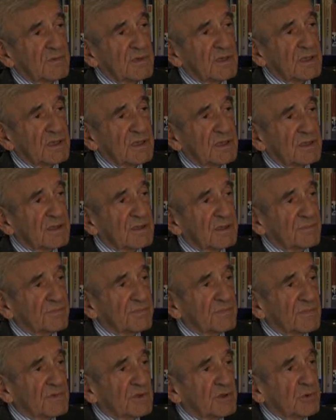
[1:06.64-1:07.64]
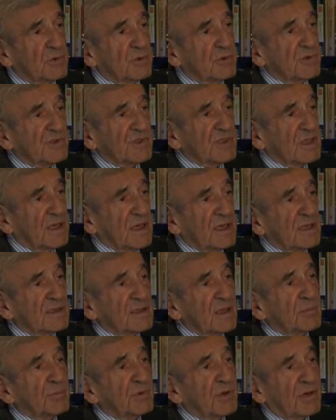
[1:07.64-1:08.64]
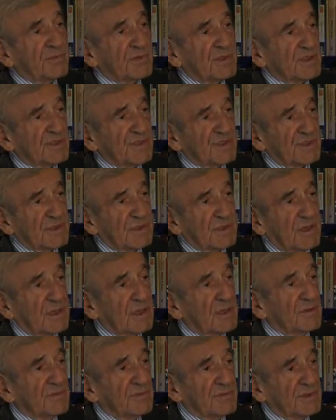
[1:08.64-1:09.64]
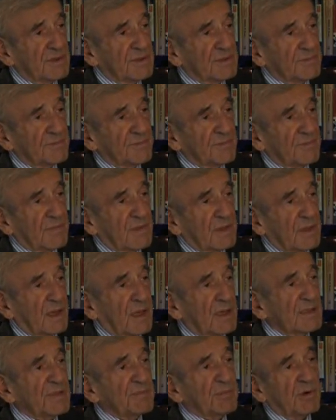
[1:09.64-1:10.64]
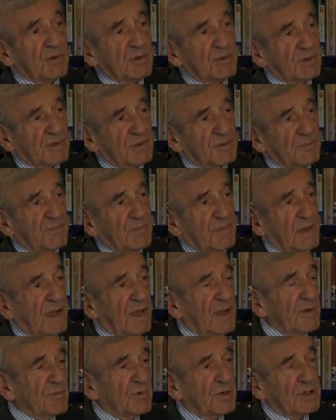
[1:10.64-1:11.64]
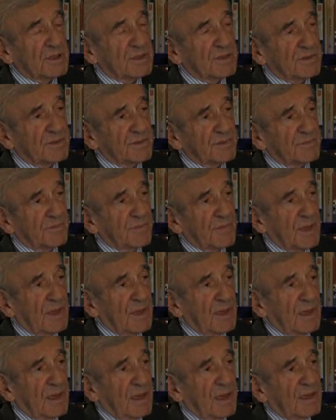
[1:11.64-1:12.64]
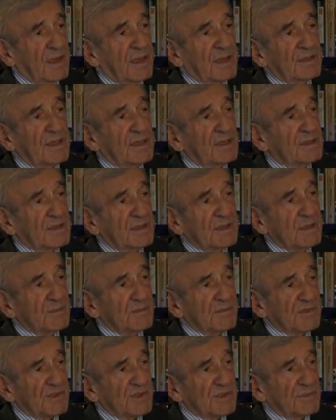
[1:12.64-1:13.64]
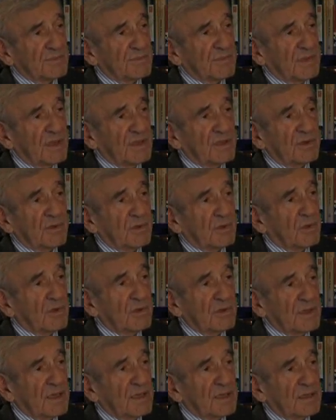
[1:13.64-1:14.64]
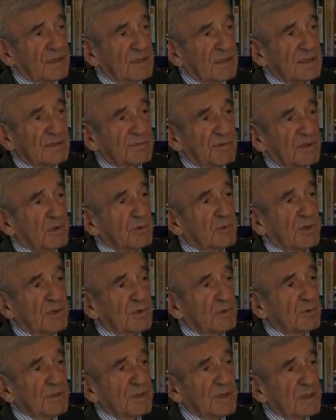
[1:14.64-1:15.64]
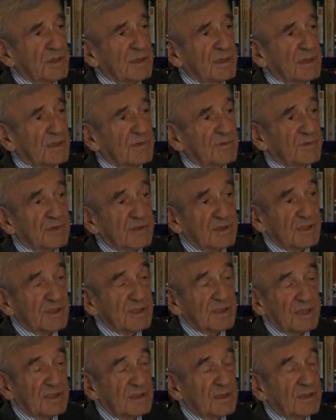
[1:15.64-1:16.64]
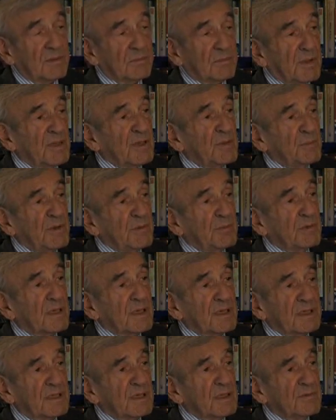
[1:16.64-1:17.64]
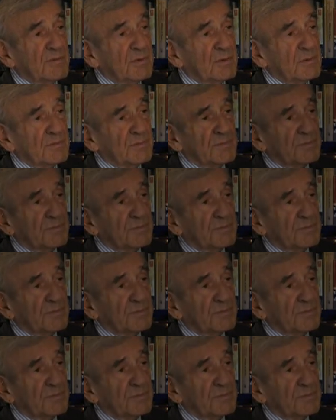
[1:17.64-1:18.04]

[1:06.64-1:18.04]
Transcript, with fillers: where Jews, kings and prophets lived and spoke and worked and had their dreams. And all that is what you are doing. And for this, I think many people are grateful.